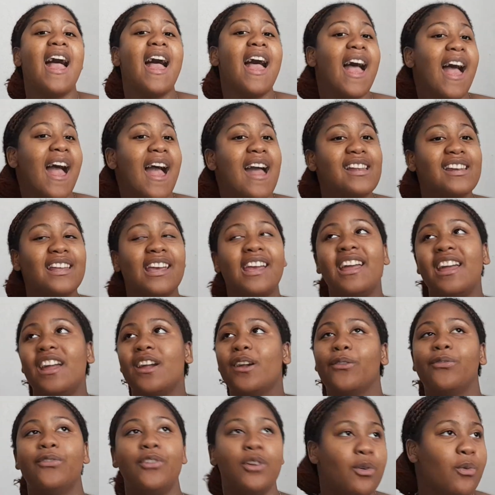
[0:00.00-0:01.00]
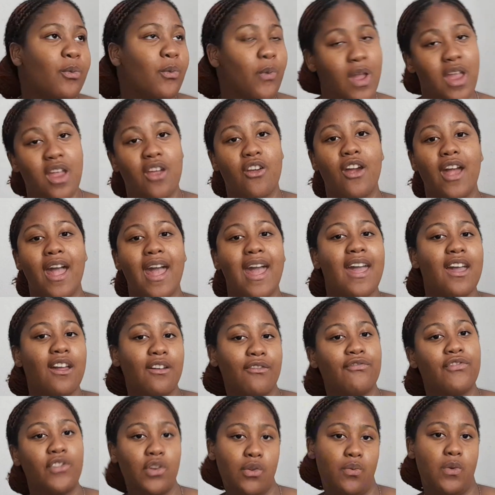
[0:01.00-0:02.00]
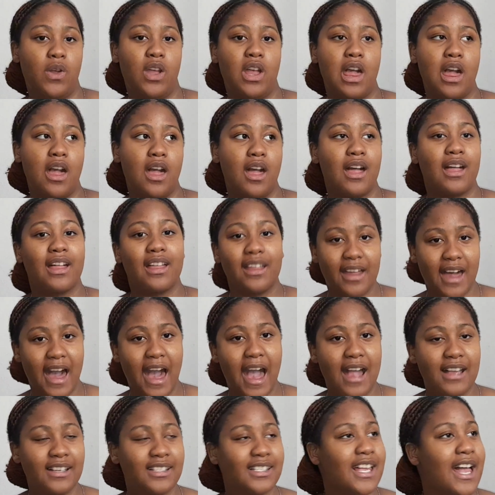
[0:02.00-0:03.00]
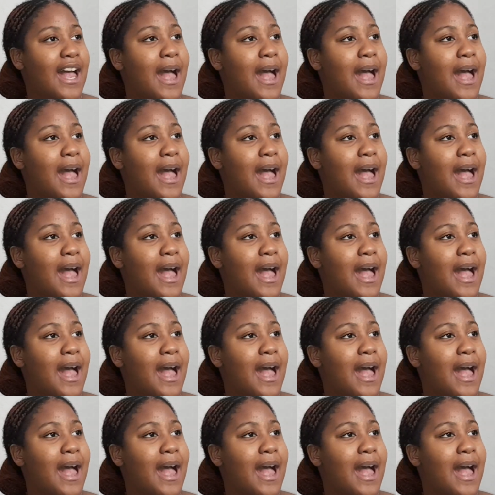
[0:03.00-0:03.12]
And everywhere guys,